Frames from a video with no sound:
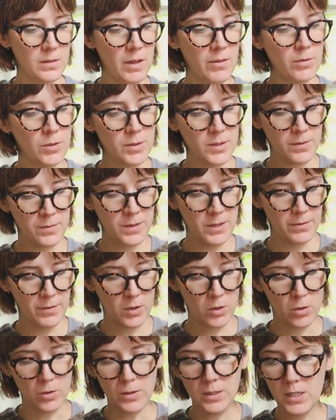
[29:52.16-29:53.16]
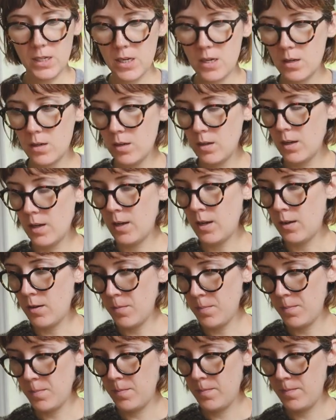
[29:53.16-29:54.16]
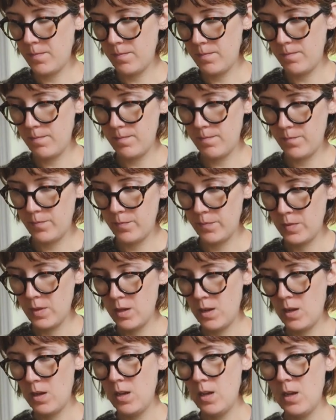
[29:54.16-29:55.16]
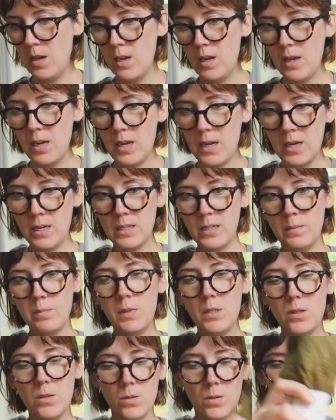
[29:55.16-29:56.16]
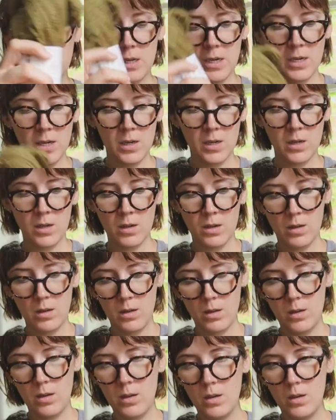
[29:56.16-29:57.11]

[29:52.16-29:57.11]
levels of difficulty. Um, and I'm using